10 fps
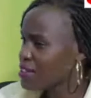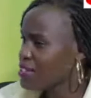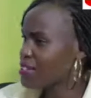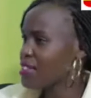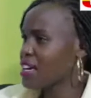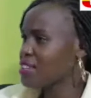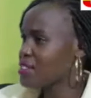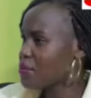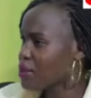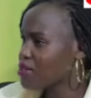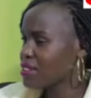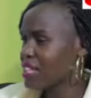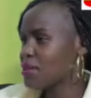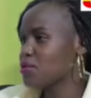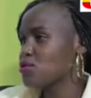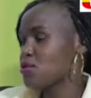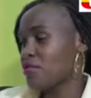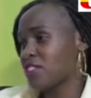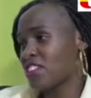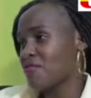fees is the person liable to
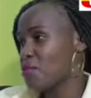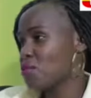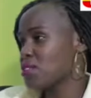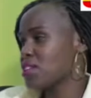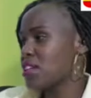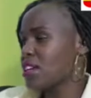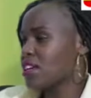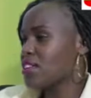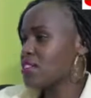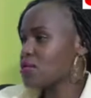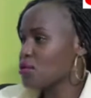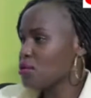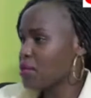after they have bought this